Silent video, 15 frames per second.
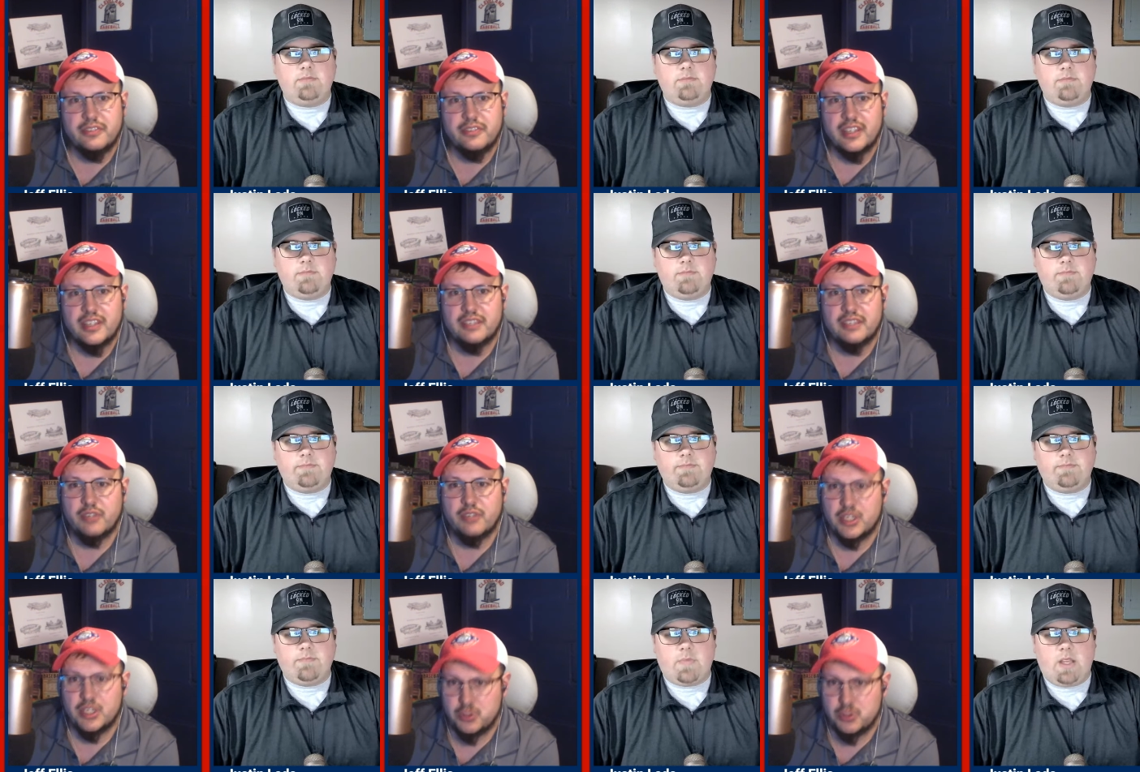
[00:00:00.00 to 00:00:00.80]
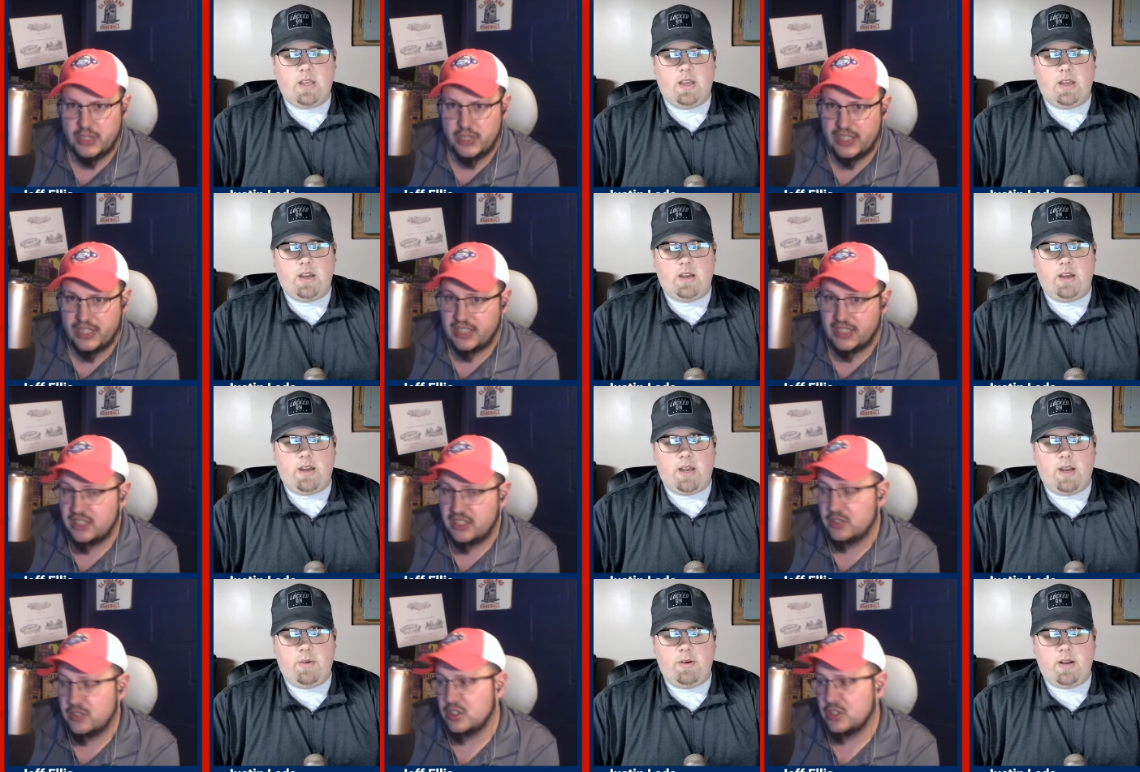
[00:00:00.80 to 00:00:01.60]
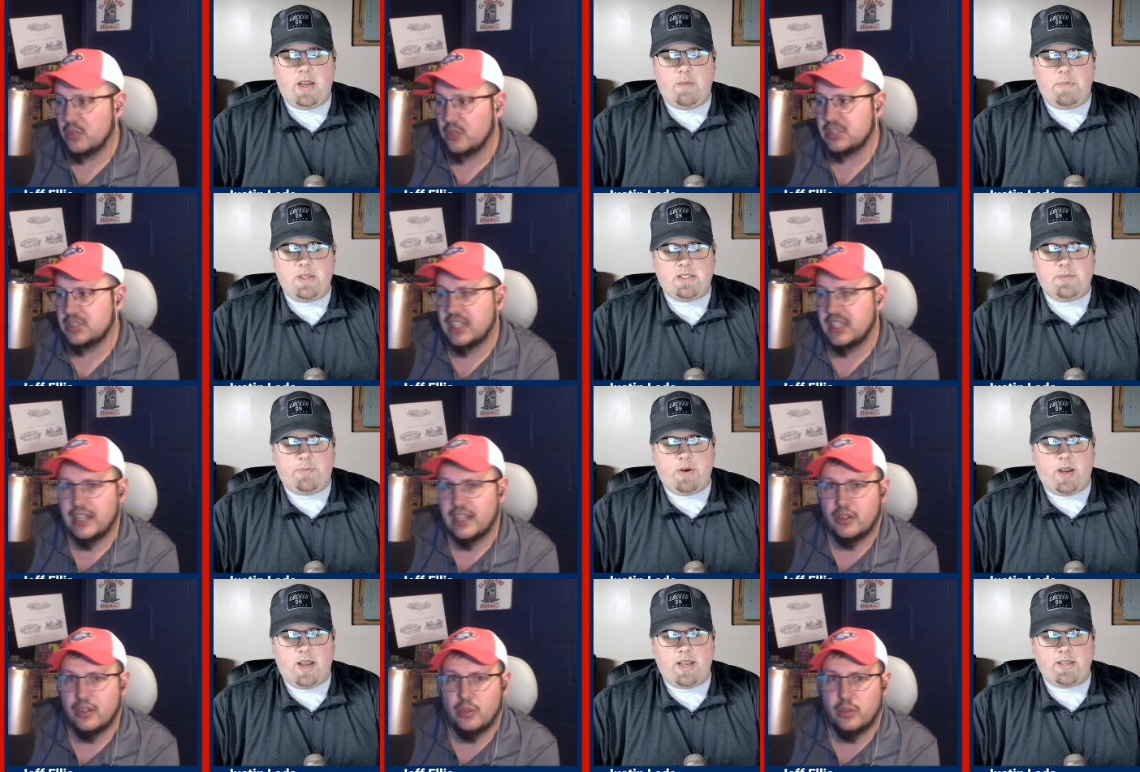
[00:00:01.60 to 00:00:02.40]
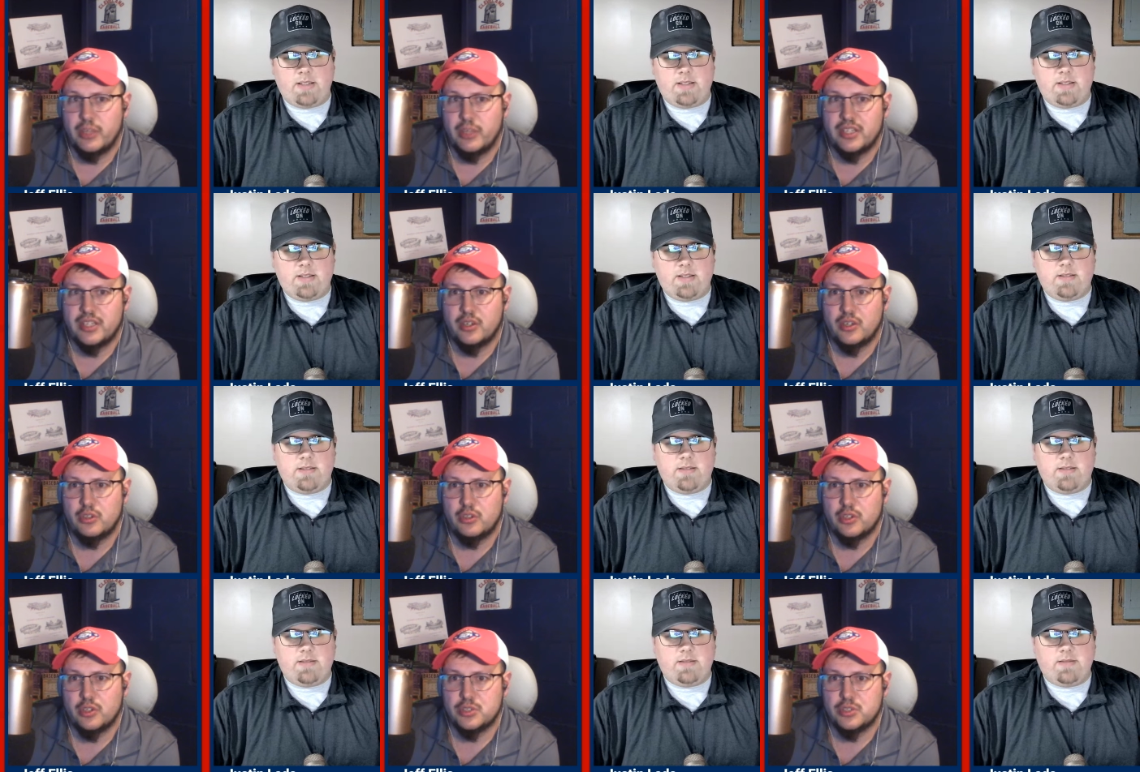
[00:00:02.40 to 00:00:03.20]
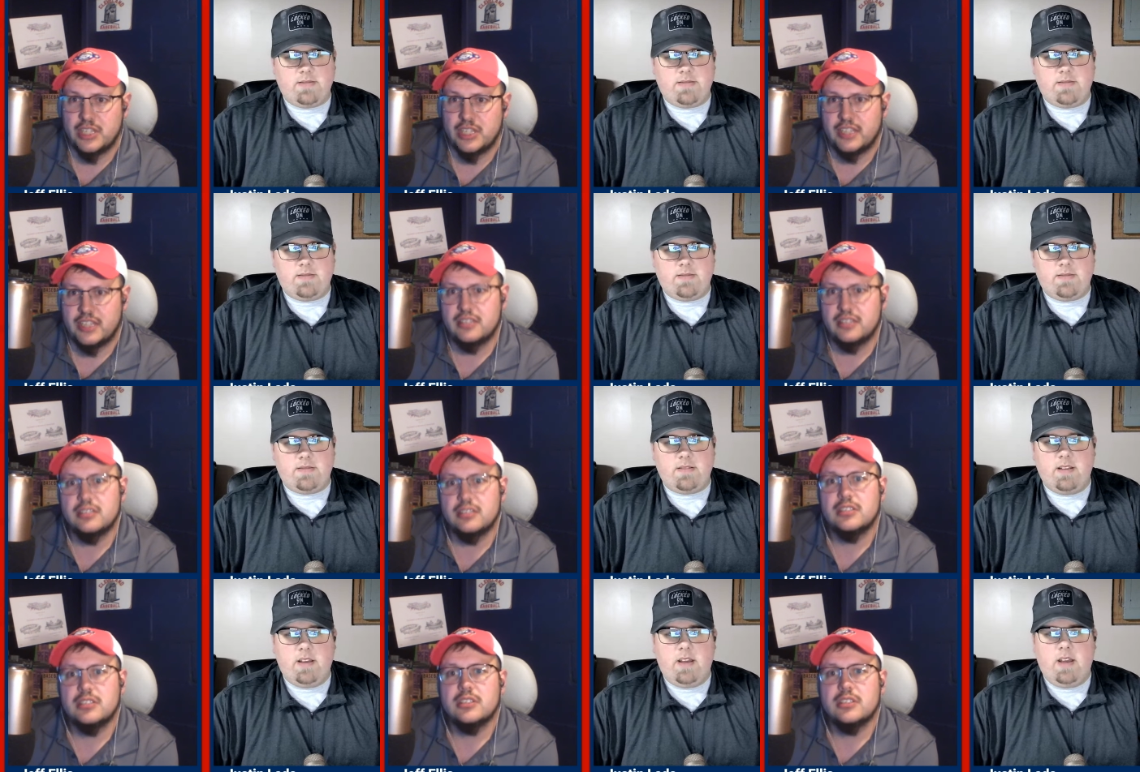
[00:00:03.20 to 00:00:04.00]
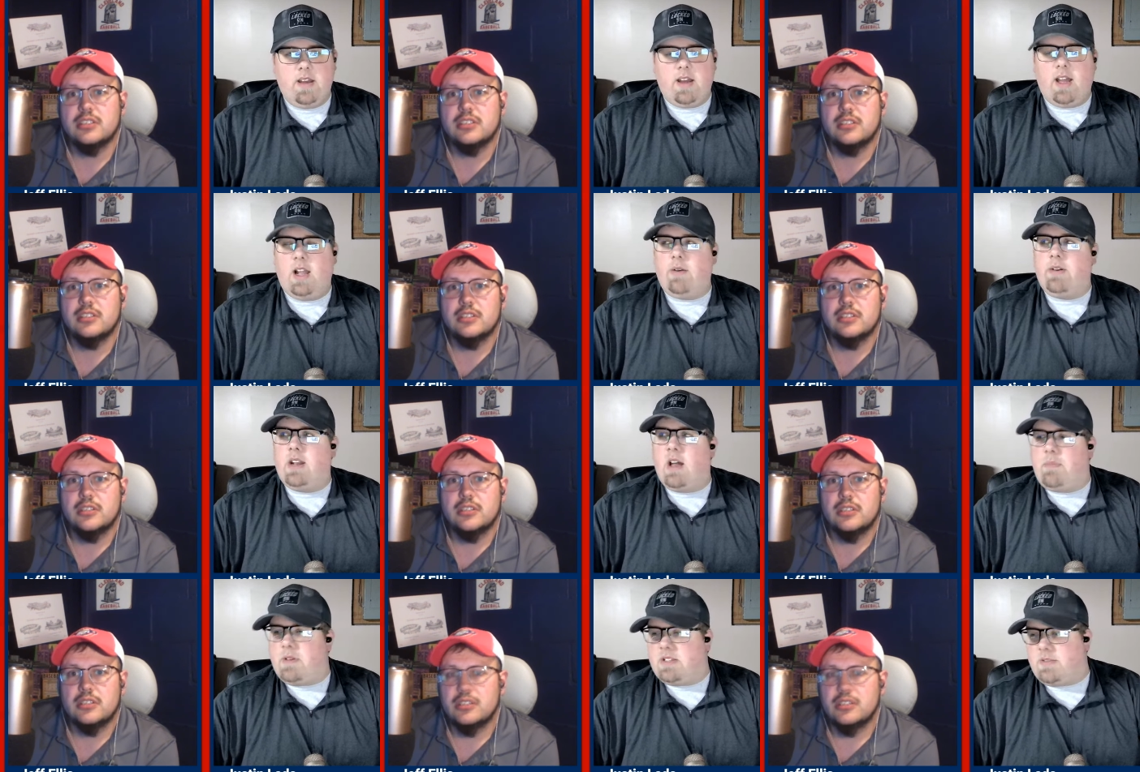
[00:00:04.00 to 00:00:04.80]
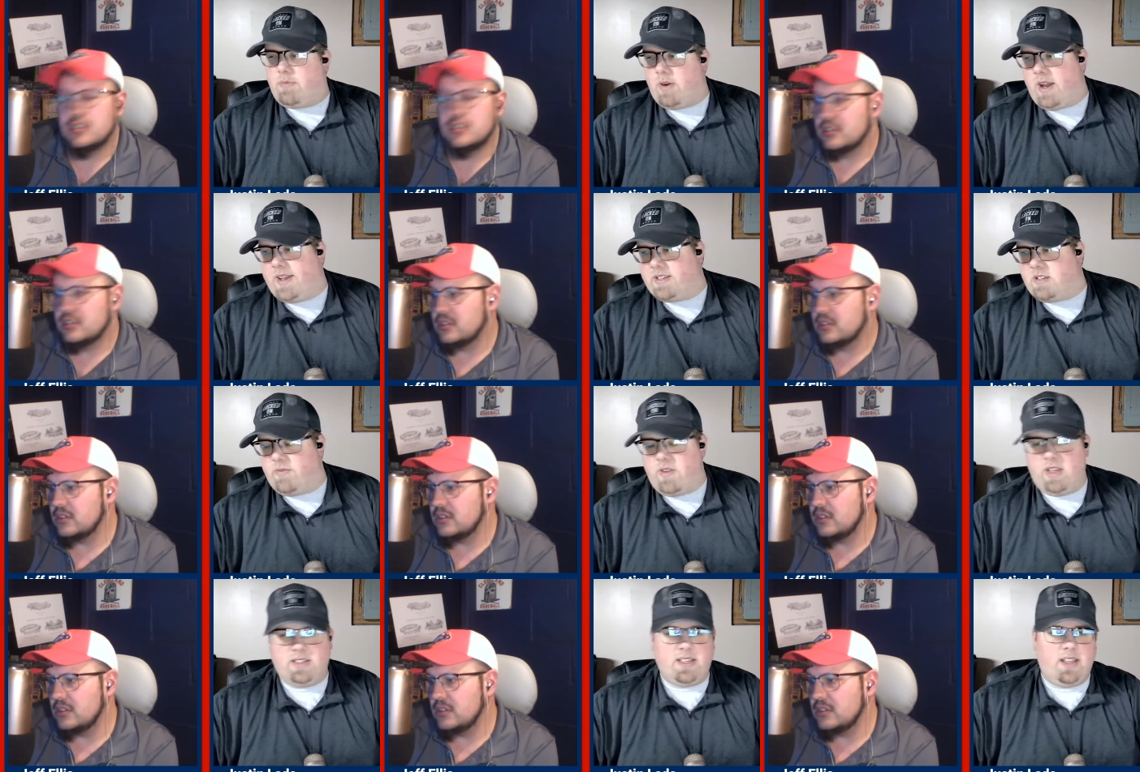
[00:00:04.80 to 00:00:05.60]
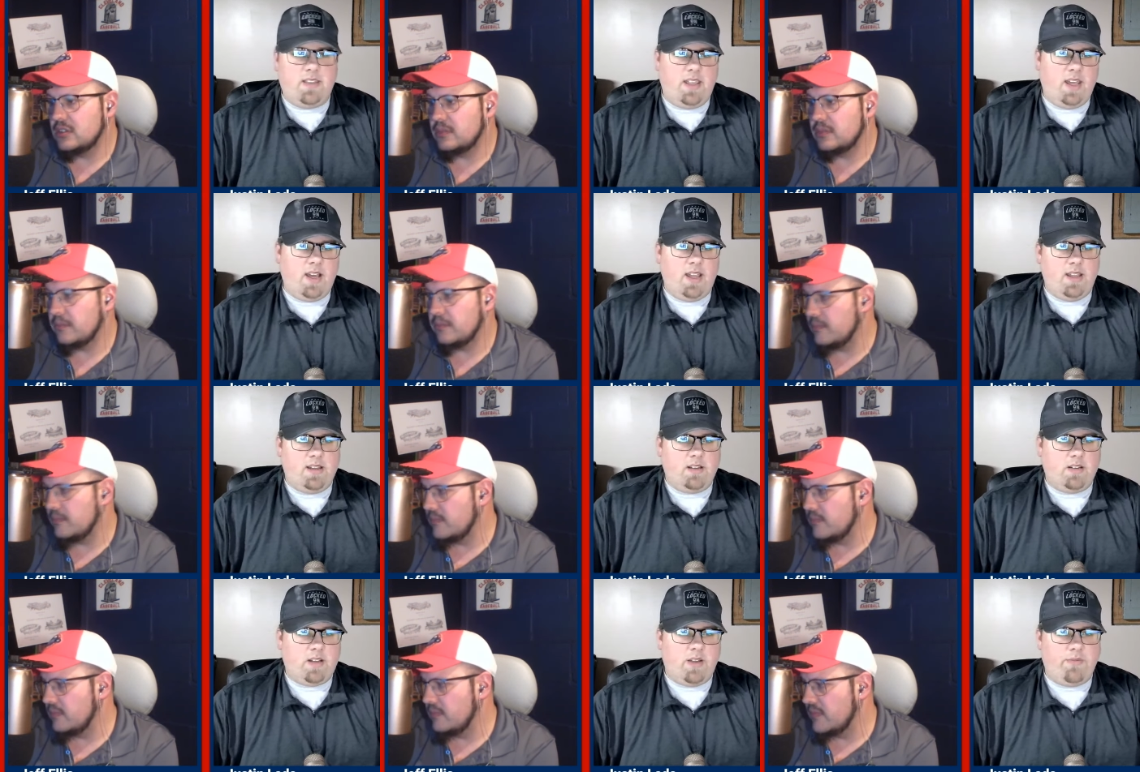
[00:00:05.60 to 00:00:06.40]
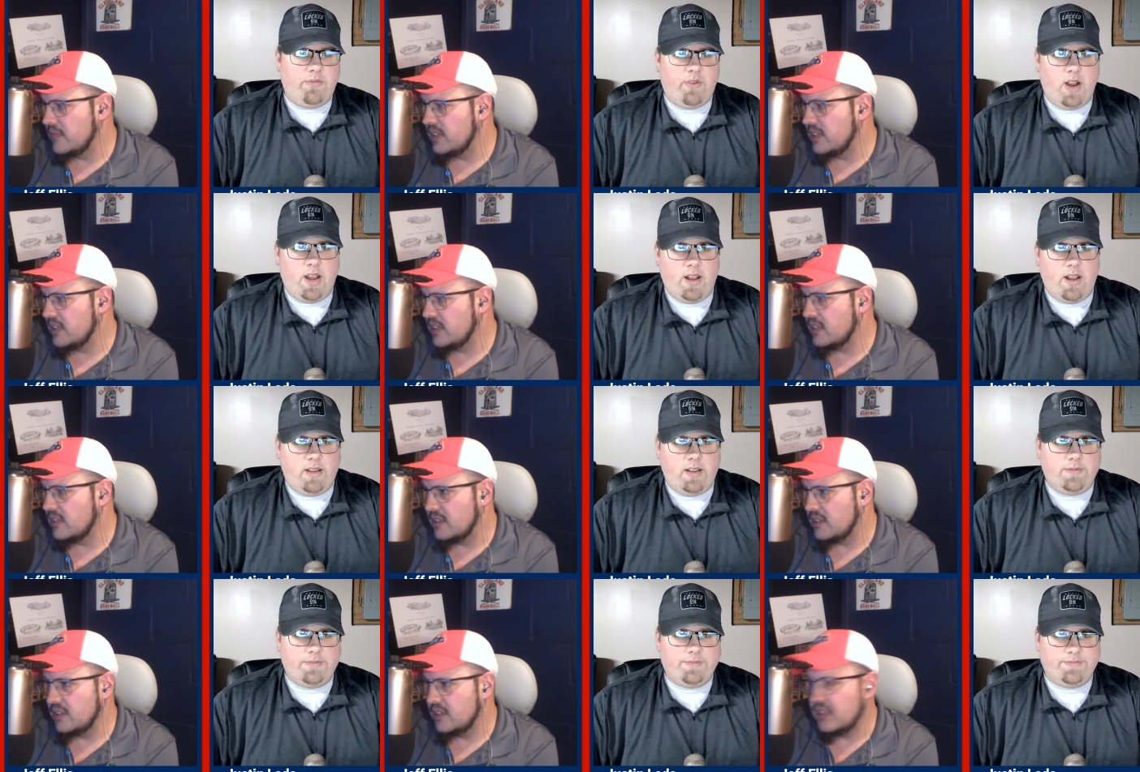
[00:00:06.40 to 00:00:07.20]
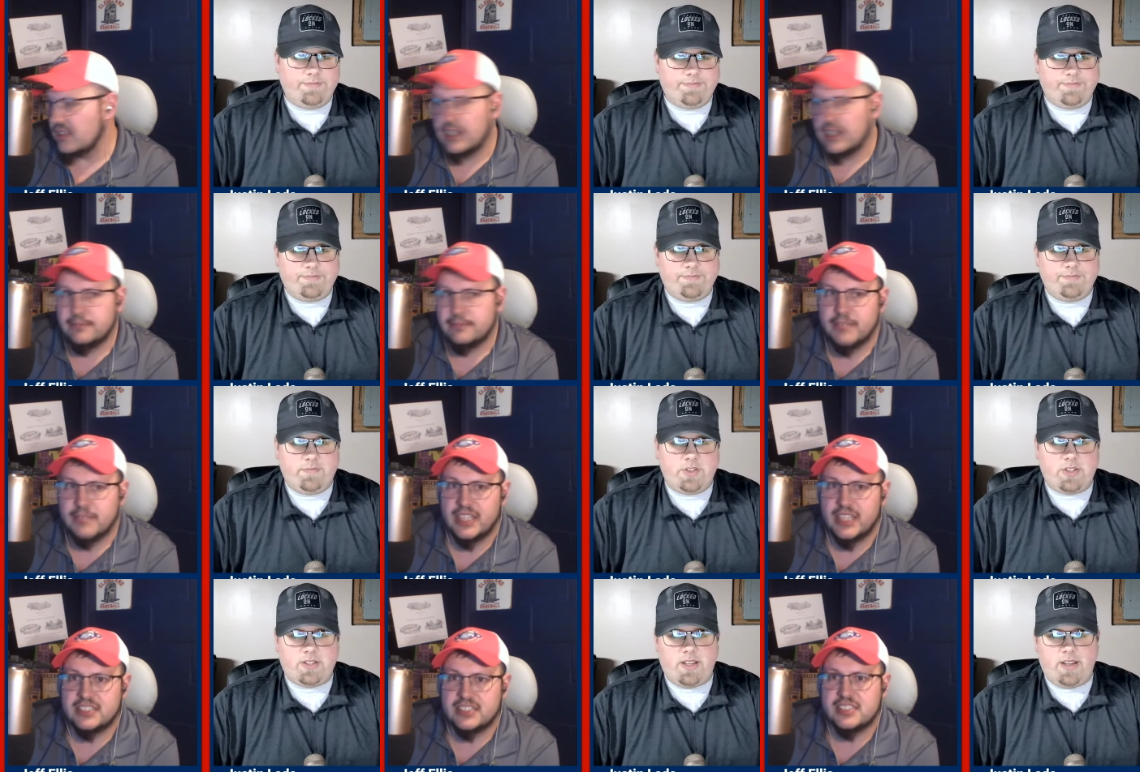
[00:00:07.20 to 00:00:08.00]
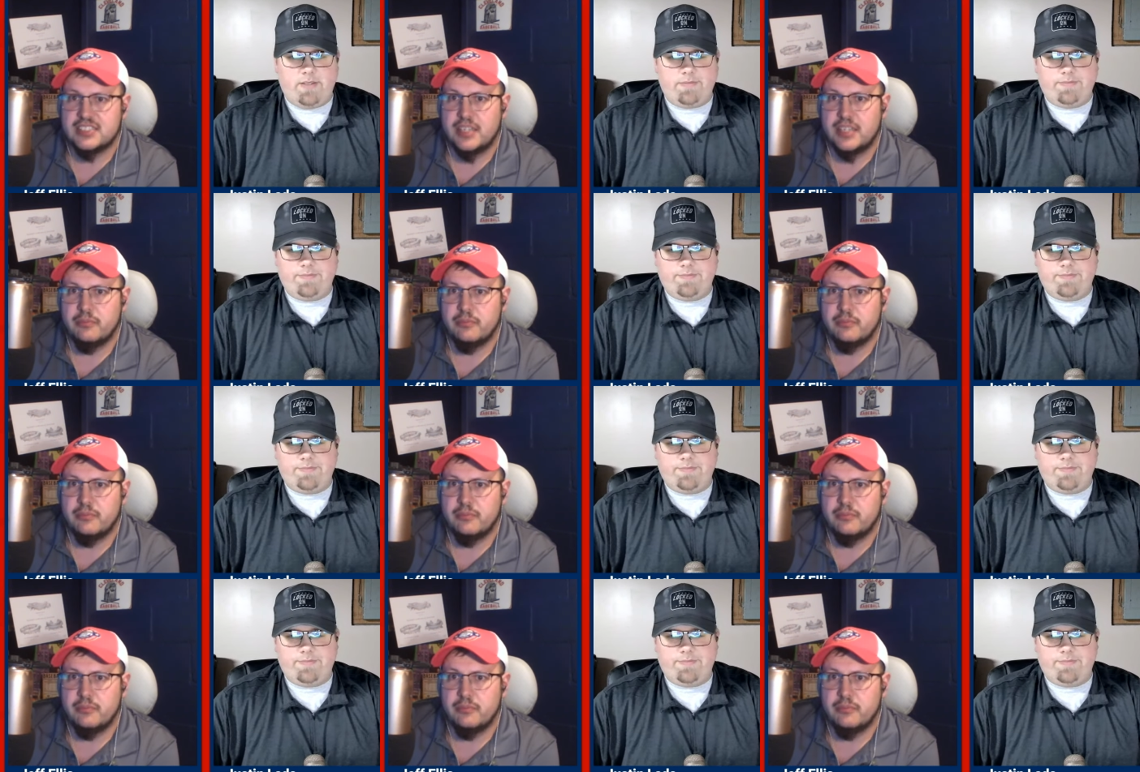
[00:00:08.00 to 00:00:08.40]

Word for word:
Speaker 1: the foot injury, how that continues to go. I would was taken not be out surprised. a week ago Thursday.
Speaker 2: I would not be surprised if he is on the IL come Friday.
Speaker 1: Yeah, and it's the same